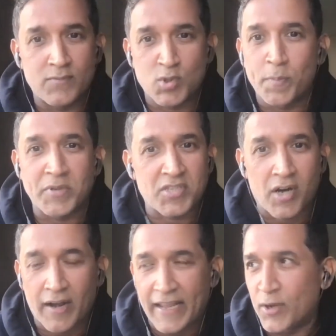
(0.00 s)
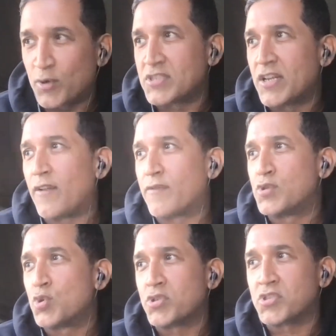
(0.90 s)
superstar like yourself,
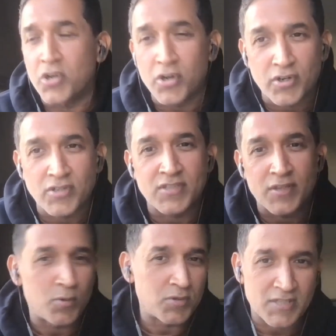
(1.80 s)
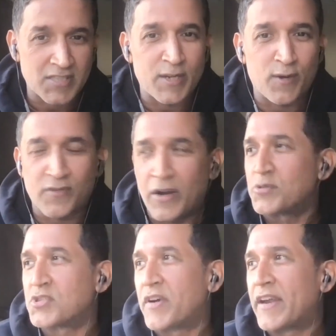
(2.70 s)
George Kurtz, who is the CEO of
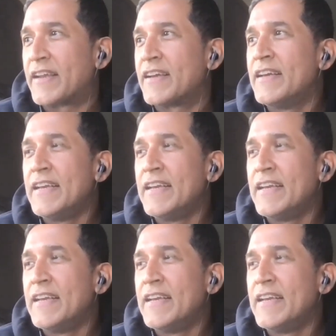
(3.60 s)
CrowdStrike.